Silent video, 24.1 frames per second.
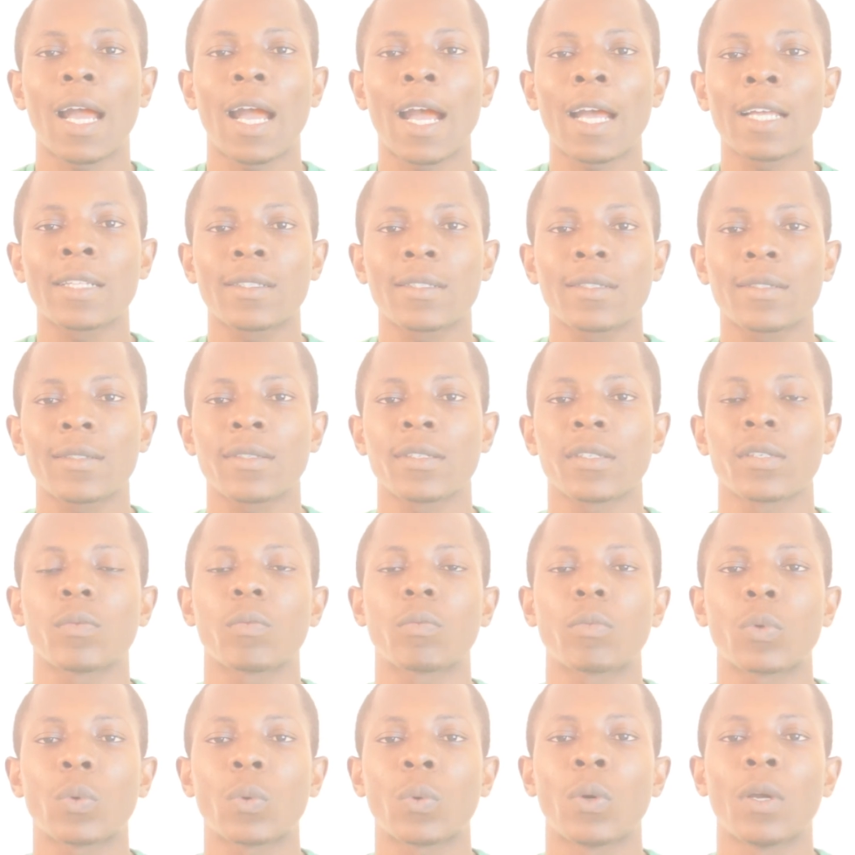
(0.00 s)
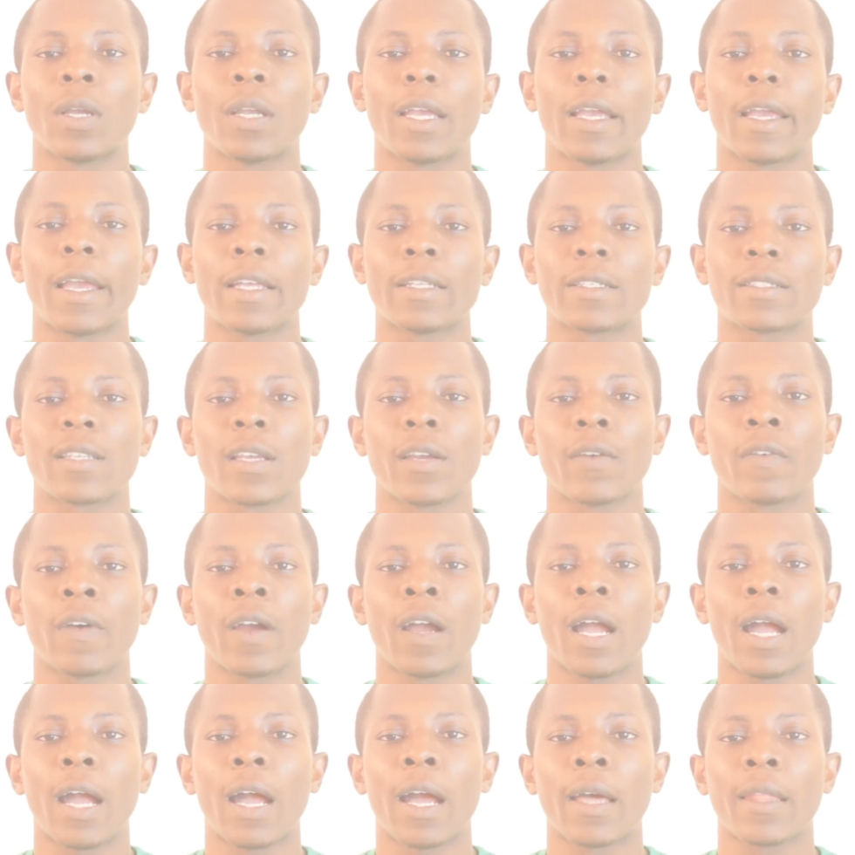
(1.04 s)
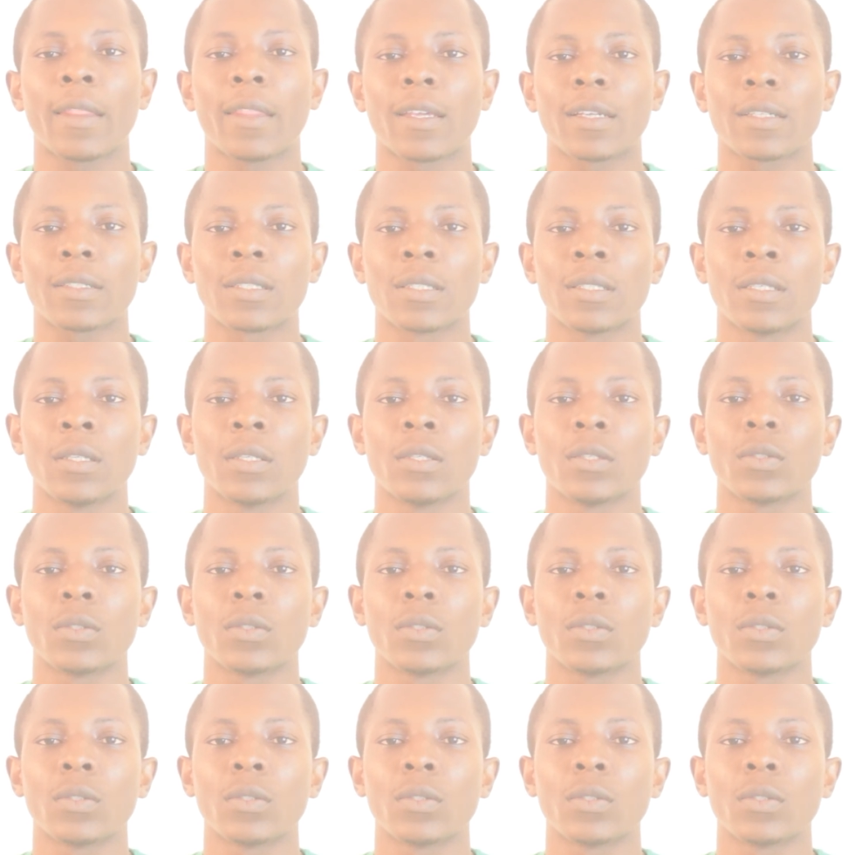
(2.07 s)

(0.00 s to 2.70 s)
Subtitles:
at symbol and several others.